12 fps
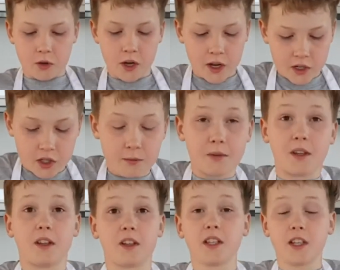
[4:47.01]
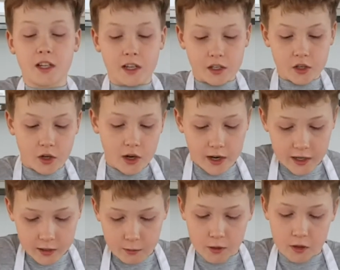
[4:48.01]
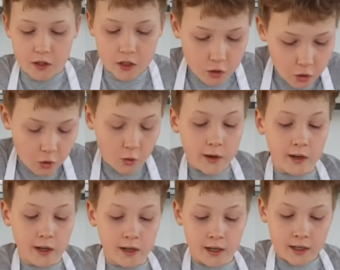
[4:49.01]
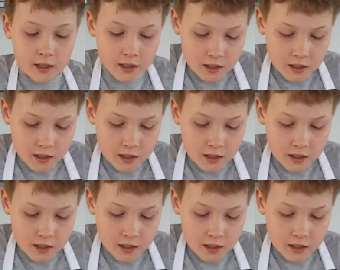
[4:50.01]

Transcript: It should be sticking to your hands because it's got oil in